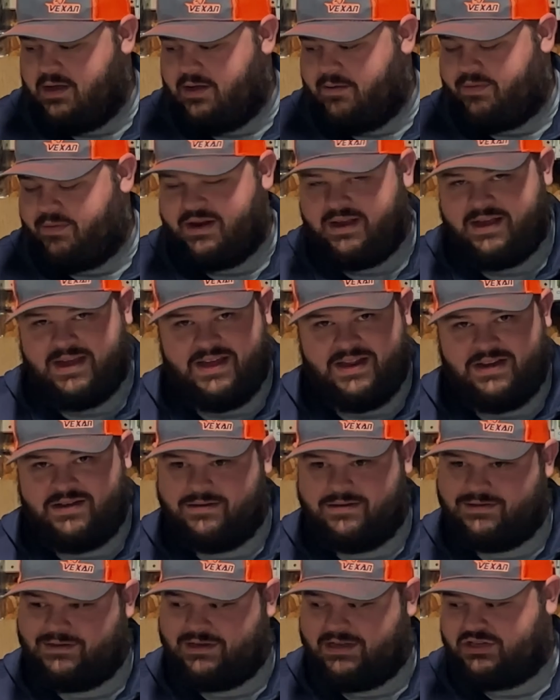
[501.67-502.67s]
But again,
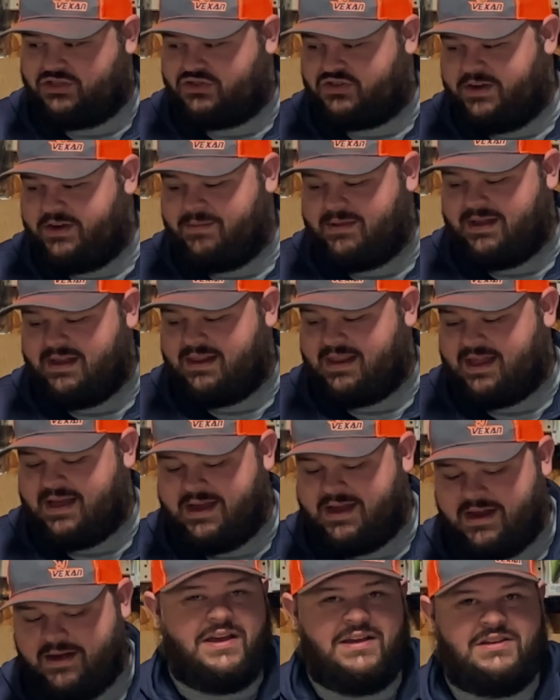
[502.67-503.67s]
extremely
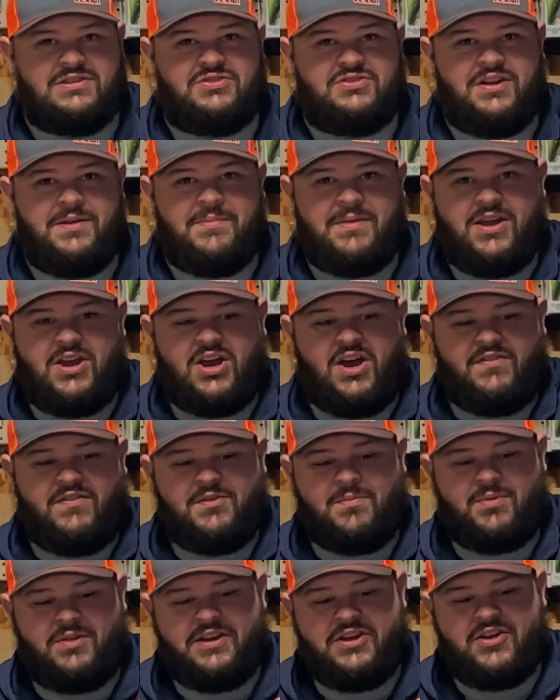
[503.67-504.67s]
light, extremely
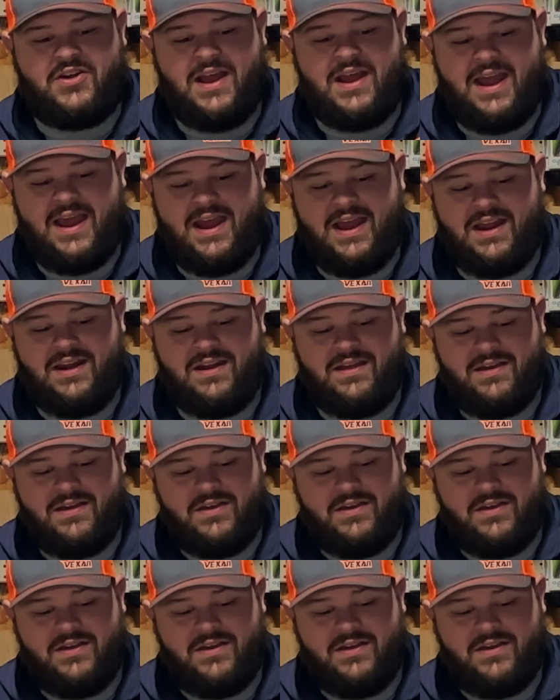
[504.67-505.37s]
comfortable in your hand.